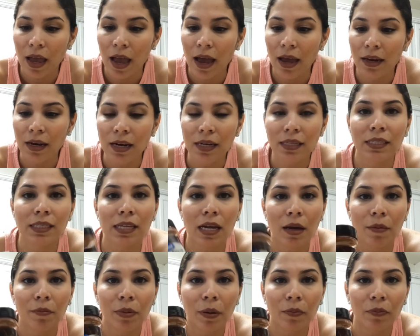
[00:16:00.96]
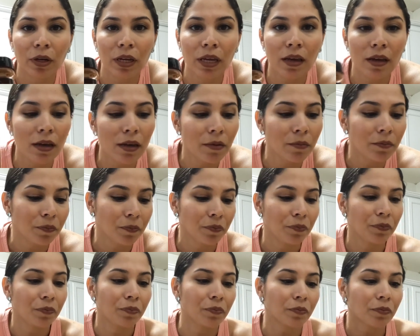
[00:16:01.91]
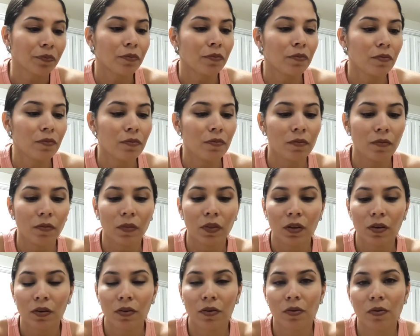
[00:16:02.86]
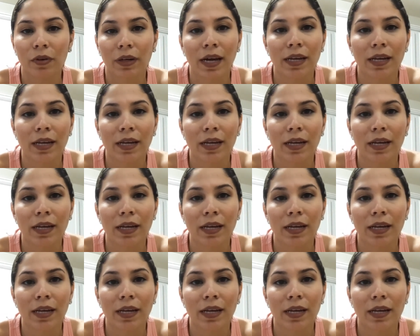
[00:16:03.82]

added some paprika, or